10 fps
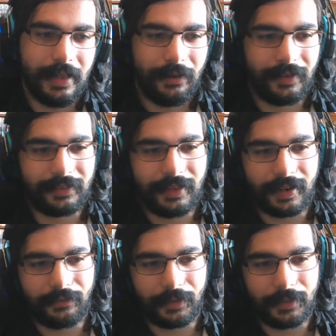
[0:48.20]
one
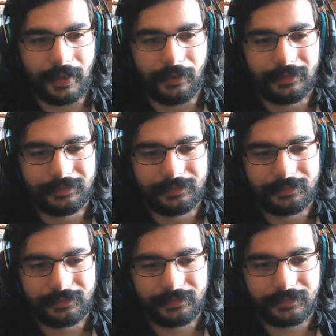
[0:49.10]
second from now.
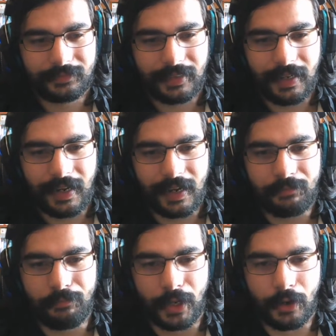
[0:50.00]

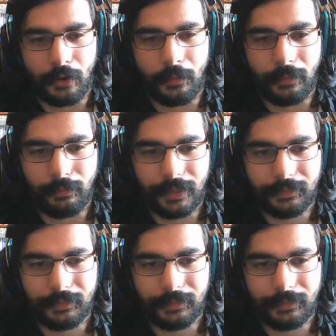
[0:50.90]
And boom